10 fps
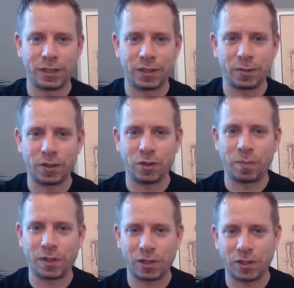switch your
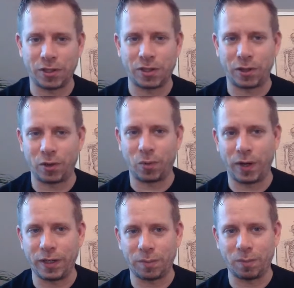position so your
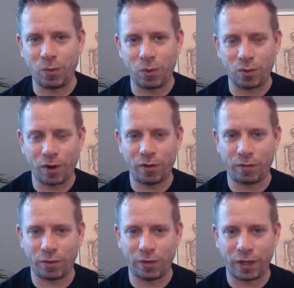weight's more
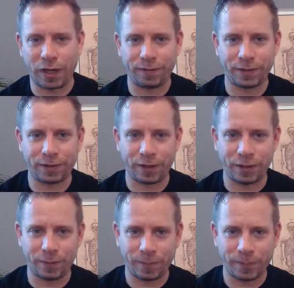over on the left
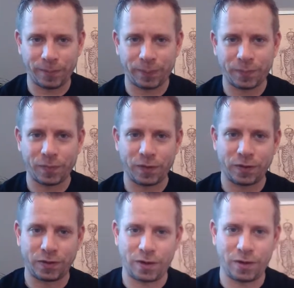side.
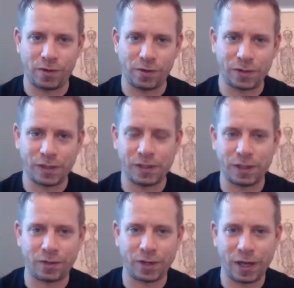So you're
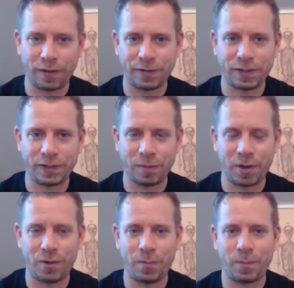sitting on the left sitting
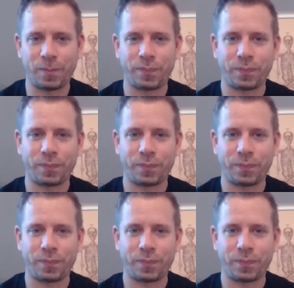bone